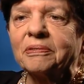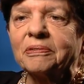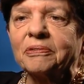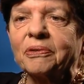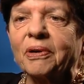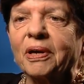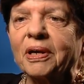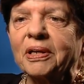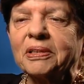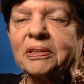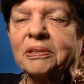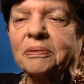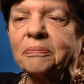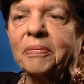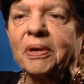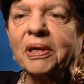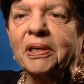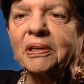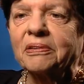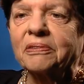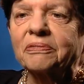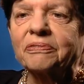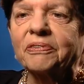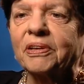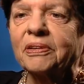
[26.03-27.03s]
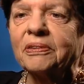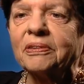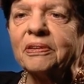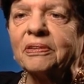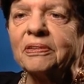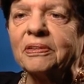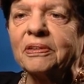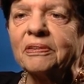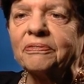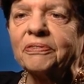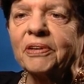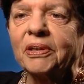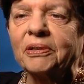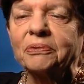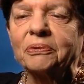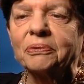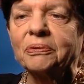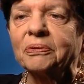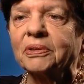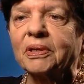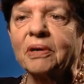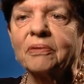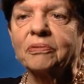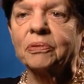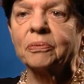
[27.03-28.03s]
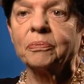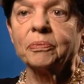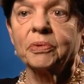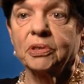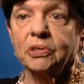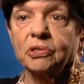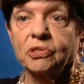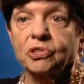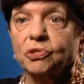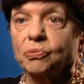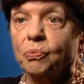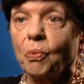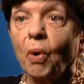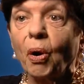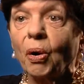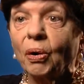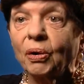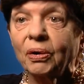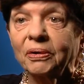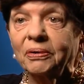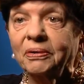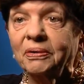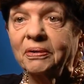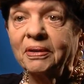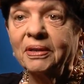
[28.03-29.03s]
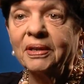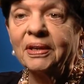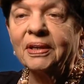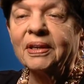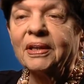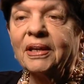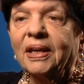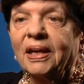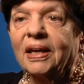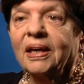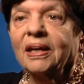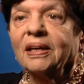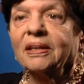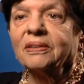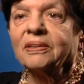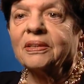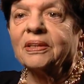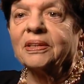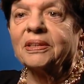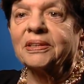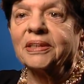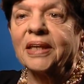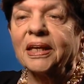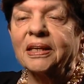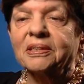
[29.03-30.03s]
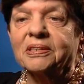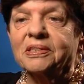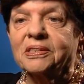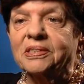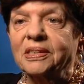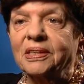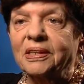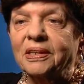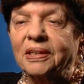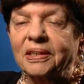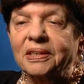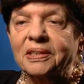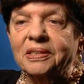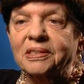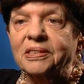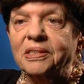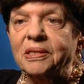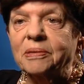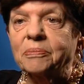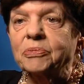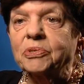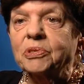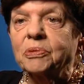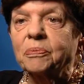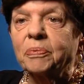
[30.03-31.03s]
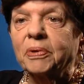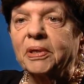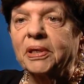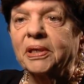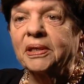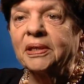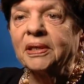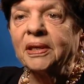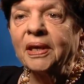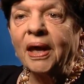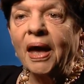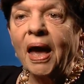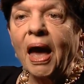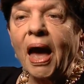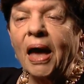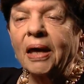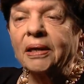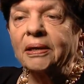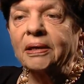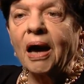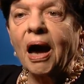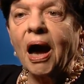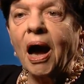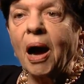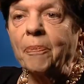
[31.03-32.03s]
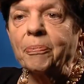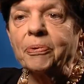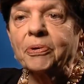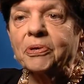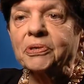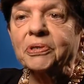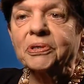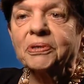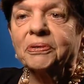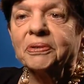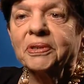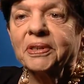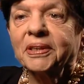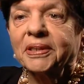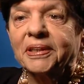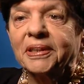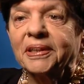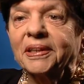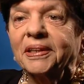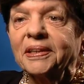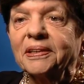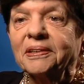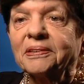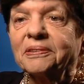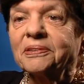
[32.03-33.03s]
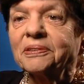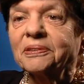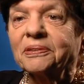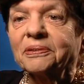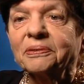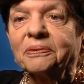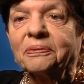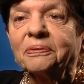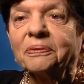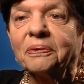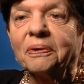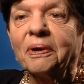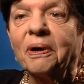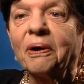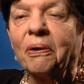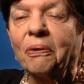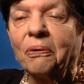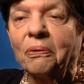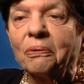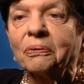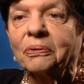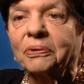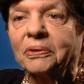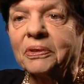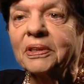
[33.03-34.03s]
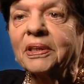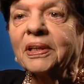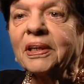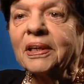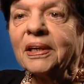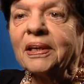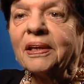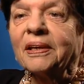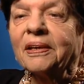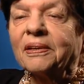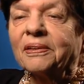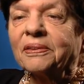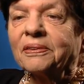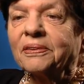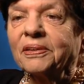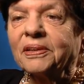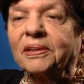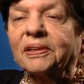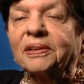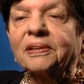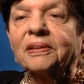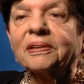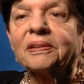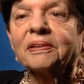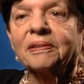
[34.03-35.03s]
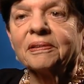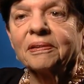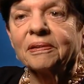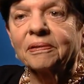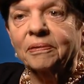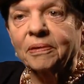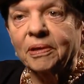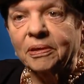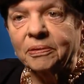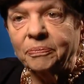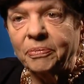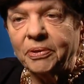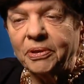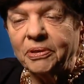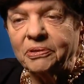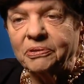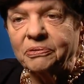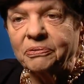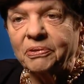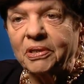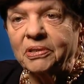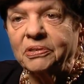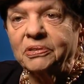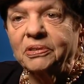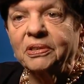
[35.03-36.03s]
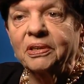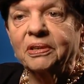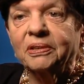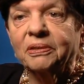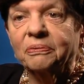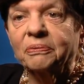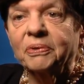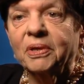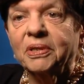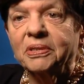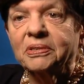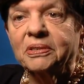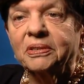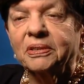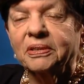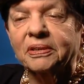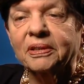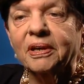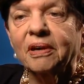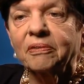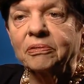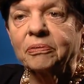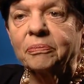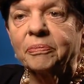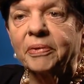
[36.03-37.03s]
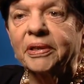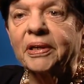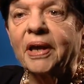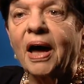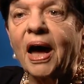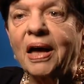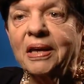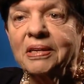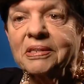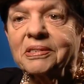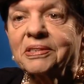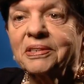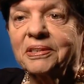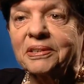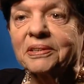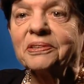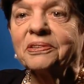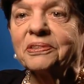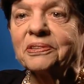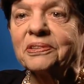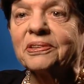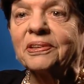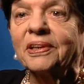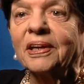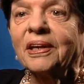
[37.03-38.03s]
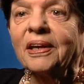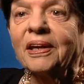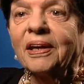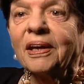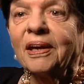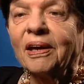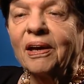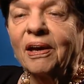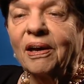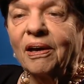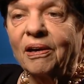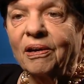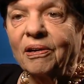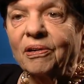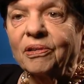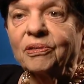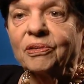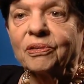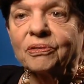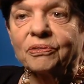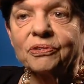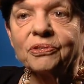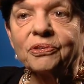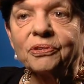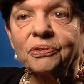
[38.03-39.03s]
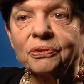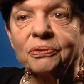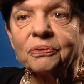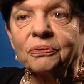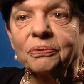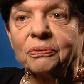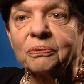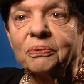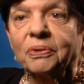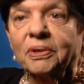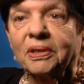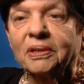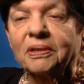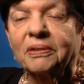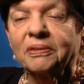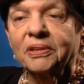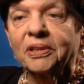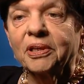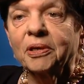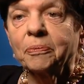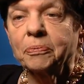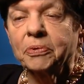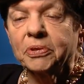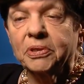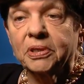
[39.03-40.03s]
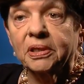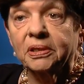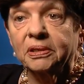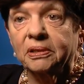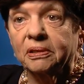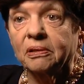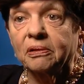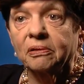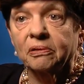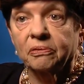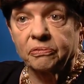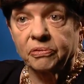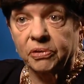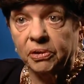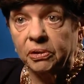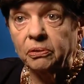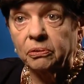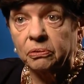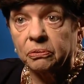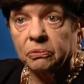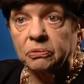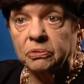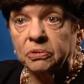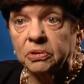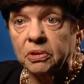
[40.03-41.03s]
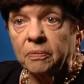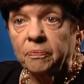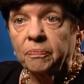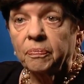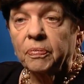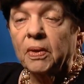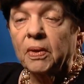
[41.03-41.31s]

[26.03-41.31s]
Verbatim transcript: trying to make the federal government smaller, and the debt ceiling seemed to be an opportunity to hold the administration and the rest of the government hostage to their particular views.